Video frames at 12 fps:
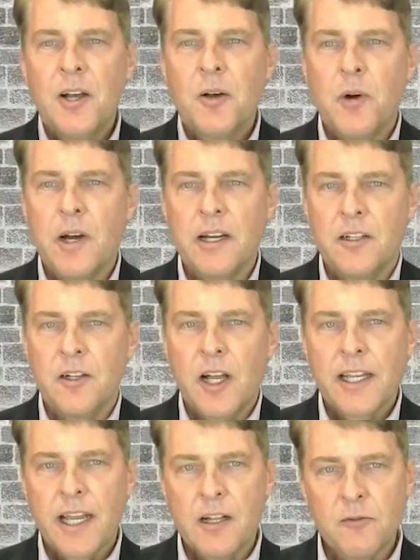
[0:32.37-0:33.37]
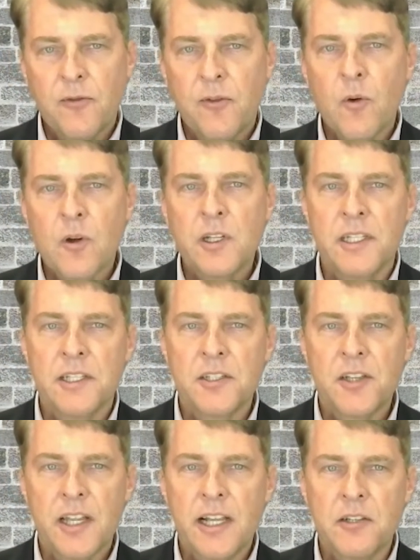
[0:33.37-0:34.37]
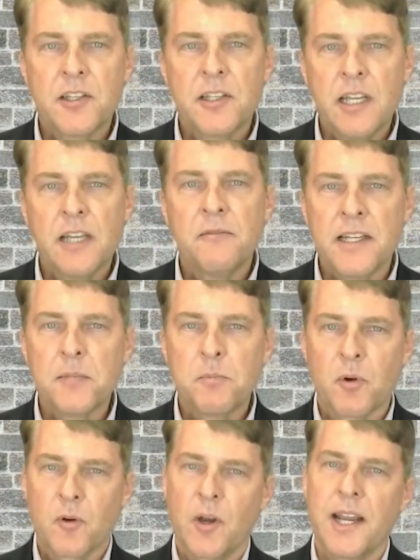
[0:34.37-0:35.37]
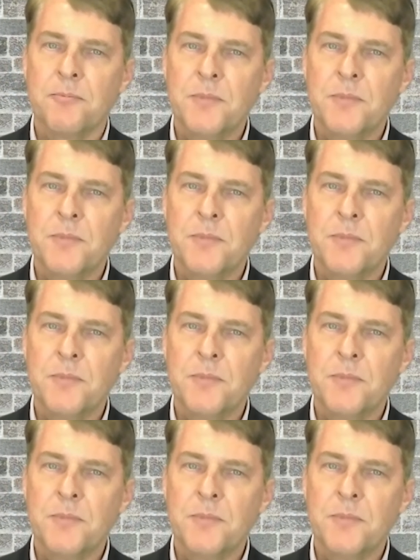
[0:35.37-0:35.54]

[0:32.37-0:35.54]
while California's LCFS program